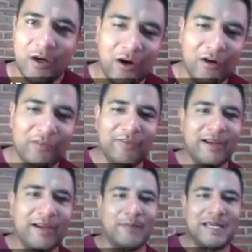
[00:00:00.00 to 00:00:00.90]
of
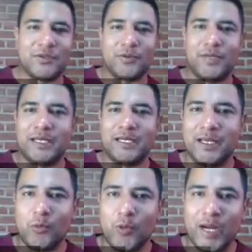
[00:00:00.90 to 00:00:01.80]

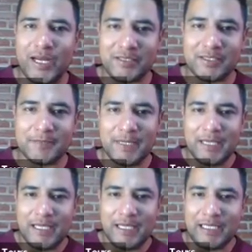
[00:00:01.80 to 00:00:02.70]
measuring weight.
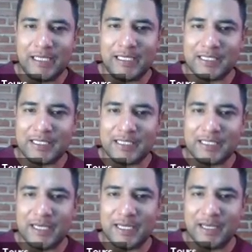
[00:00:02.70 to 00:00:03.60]
It is
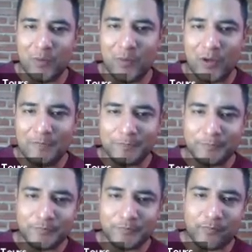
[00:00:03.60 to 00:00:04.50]
more
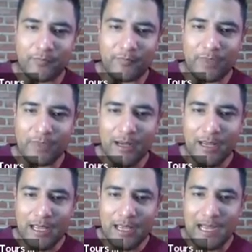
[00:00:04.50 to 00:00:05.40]

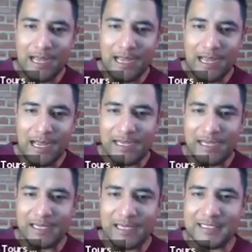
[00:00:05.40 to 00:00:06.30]

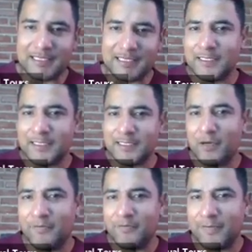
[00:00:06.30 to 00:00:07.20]
a necessity
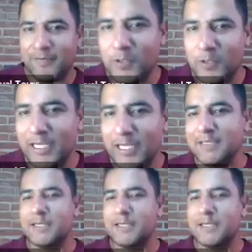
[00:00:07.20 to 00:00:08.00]
of calculate